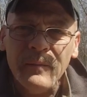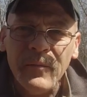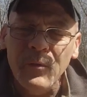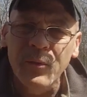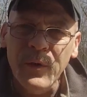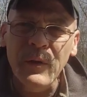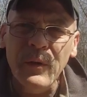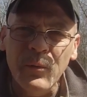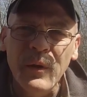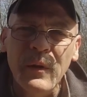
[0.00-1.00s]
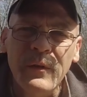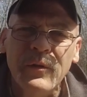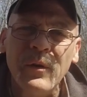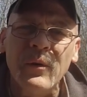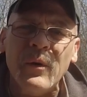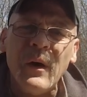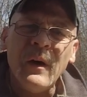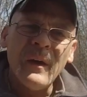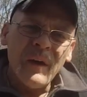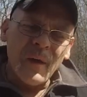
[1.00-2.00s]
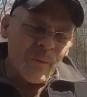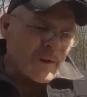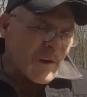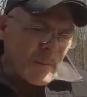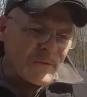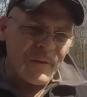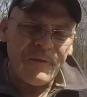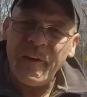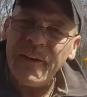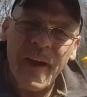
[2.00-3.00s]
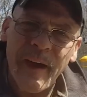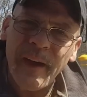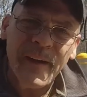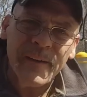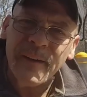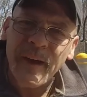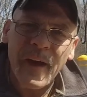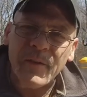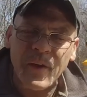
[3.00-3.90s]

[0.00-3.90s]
You really, really do. And when it comes to fitting a head on an axe,